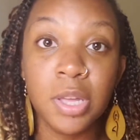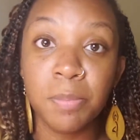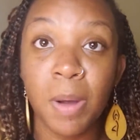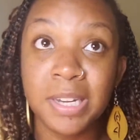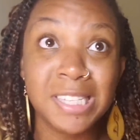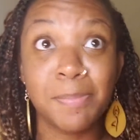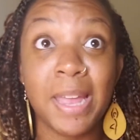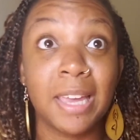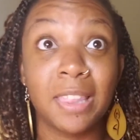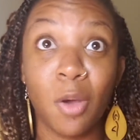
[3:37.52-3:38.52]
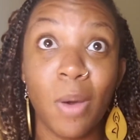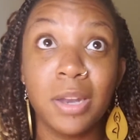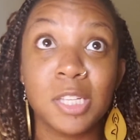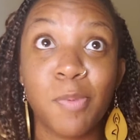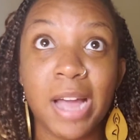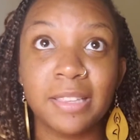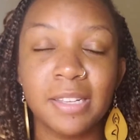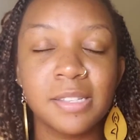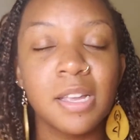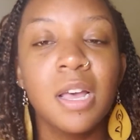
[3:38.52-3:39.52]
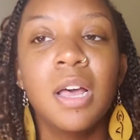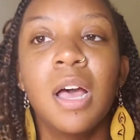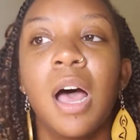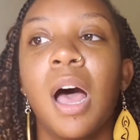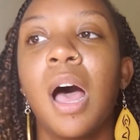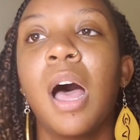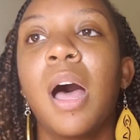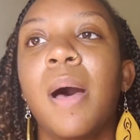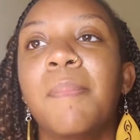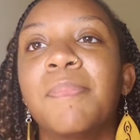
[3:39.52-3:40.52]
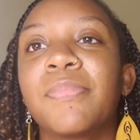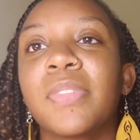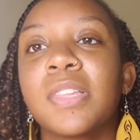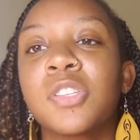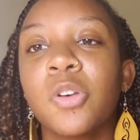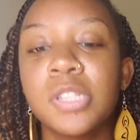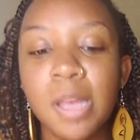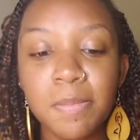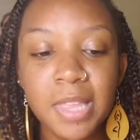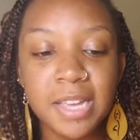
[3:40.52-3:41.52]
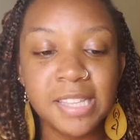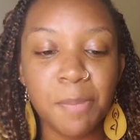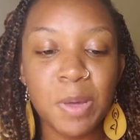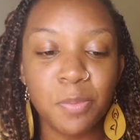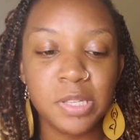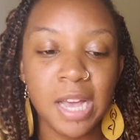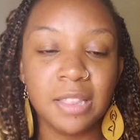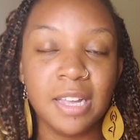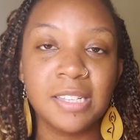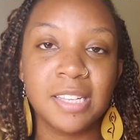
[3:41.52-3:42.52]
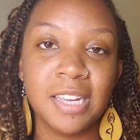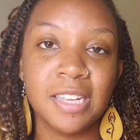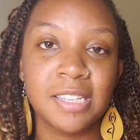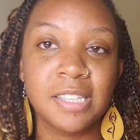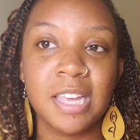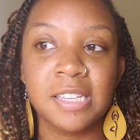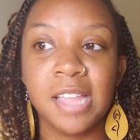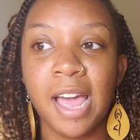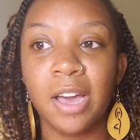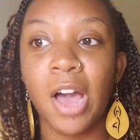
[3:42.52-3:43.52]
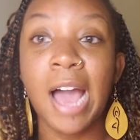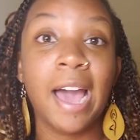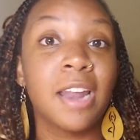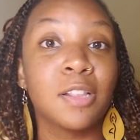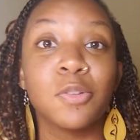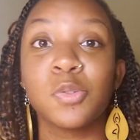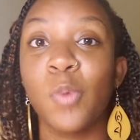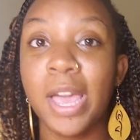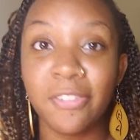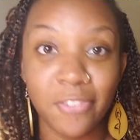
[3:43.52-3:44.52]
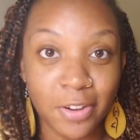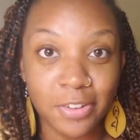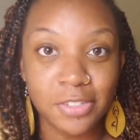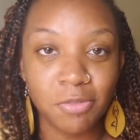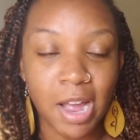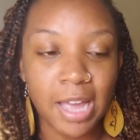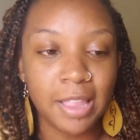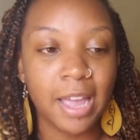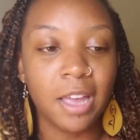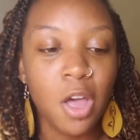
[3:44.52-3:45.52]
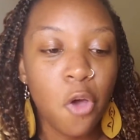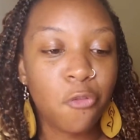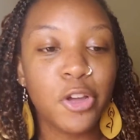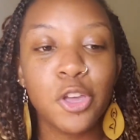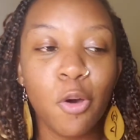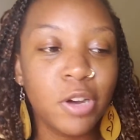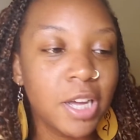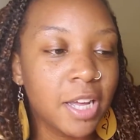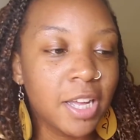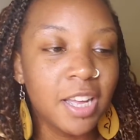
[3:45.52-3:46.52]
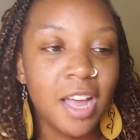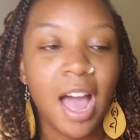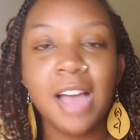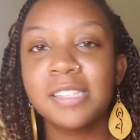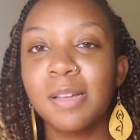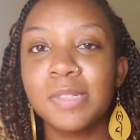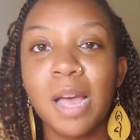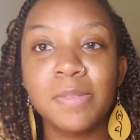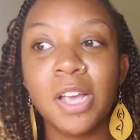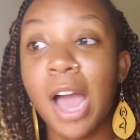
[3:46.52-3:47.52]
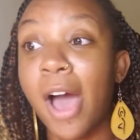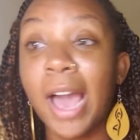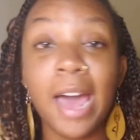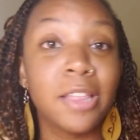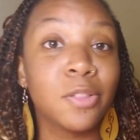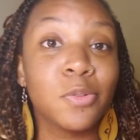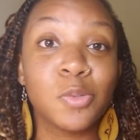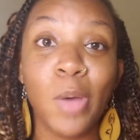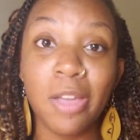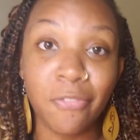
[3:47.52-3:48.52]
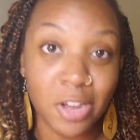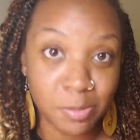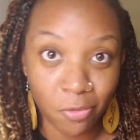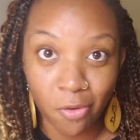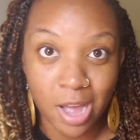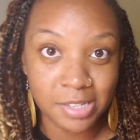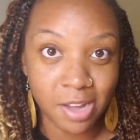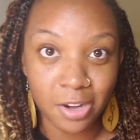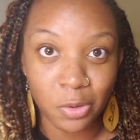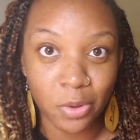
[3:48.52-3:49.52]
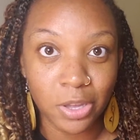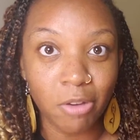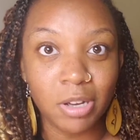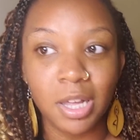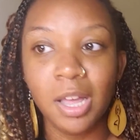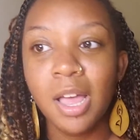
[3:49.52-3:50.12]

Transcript: participating in their wellness practice. So some things that people tell us is things like, I gotta lose weight first, right? Like for yoga, I sometimes hear, I gotta lose weight first before I start doing yoga.